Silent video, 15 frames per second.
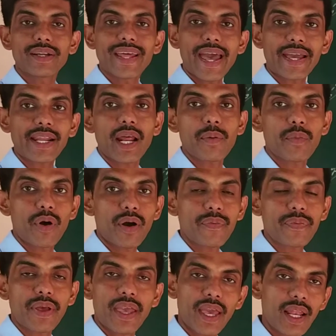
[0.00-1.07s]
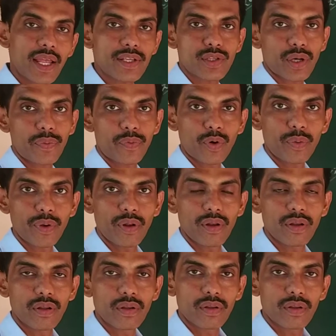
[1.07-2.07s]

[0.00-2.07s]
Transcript: diagram of LS of ovule.